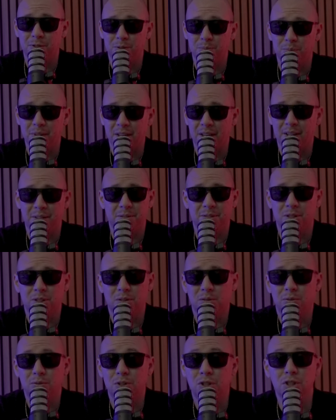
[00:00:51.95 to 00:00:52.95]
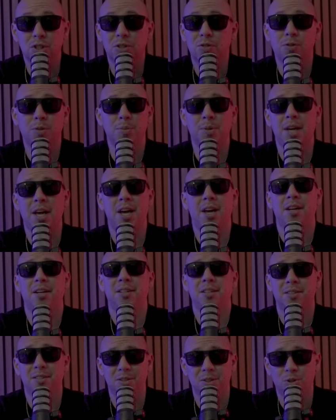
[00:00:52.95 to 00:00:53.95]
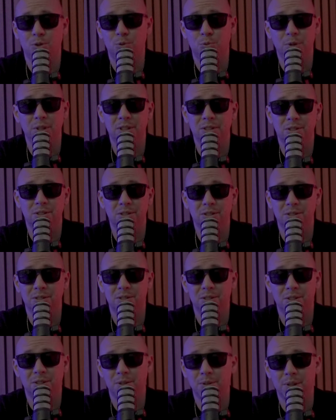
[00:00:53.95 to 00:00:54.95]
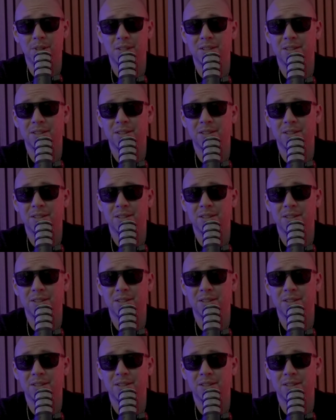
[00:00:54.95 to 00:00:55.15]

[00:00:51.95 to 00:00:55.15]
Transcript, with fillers: from that. Just just from the ad. No research, no